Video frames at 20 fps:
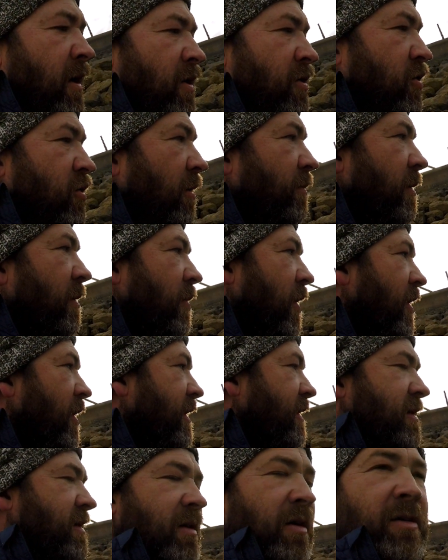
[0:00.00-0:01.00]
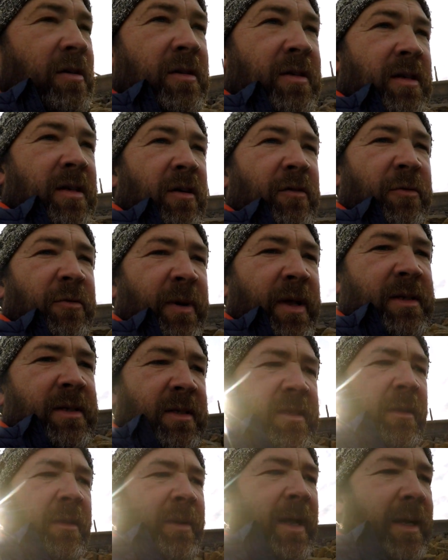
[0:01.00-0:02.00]
drop the boys on South Wales
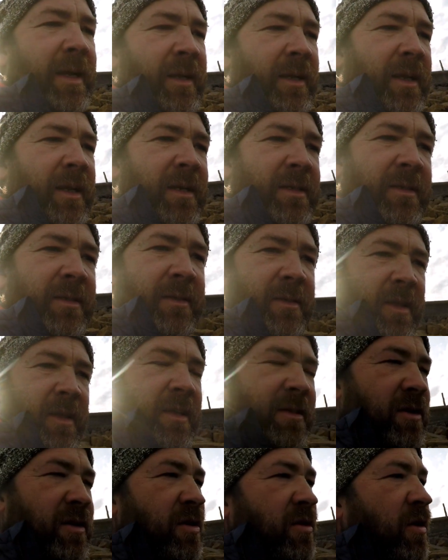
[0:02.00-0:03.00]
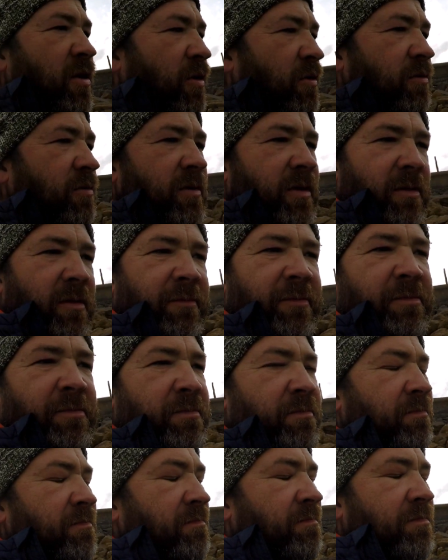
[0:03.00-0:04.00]
Sib Anglers. There's loads of
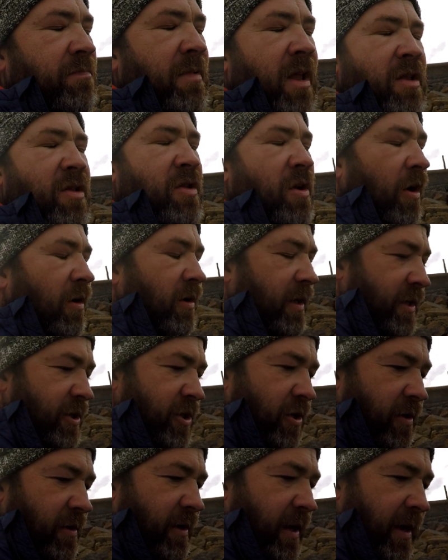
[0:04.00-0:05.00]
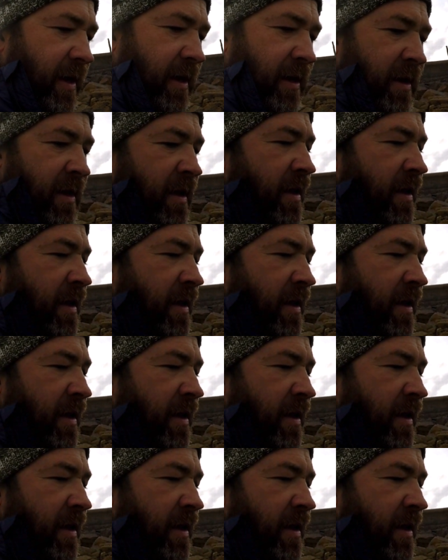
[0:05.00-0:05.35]
knowledge on there.